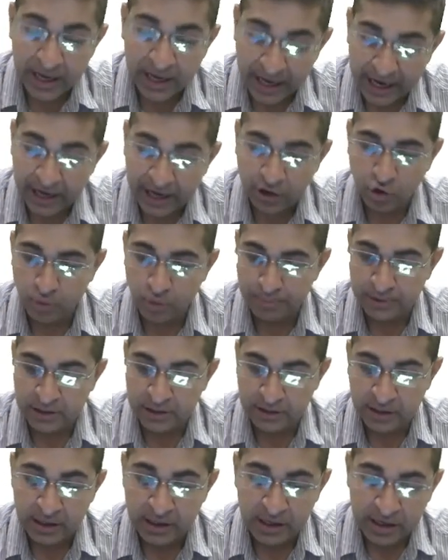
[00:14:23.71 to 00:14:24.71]

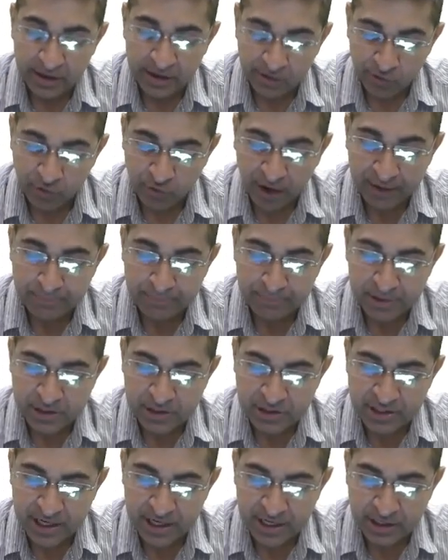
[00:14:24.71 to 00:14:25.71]
Atropine
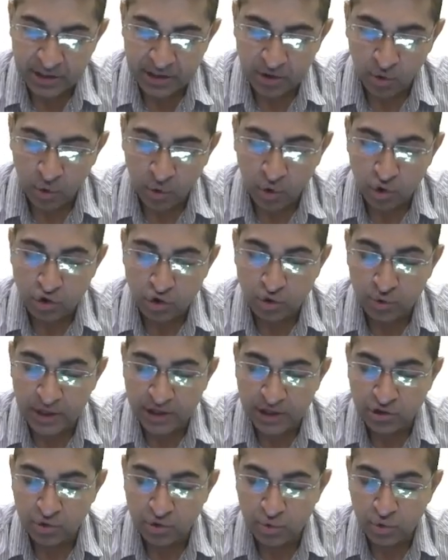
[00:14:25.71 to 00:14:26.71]
1%, or you
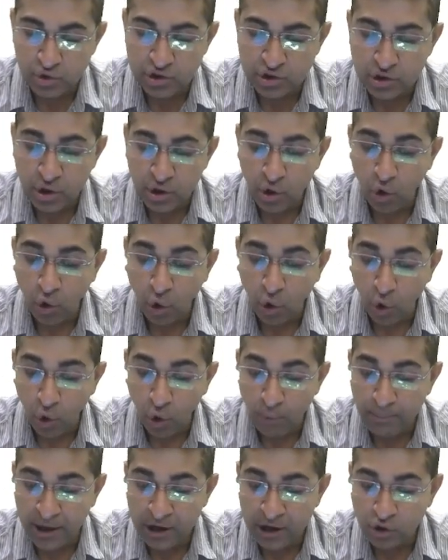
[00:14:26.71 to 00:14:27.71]
can use
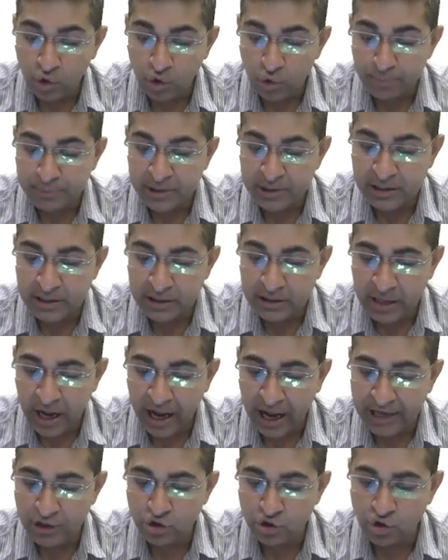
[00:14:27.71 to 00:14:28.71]
homatropine
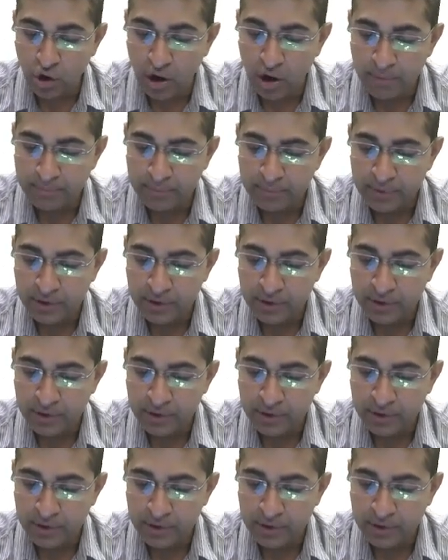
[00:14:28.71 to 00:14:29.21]
eye drop.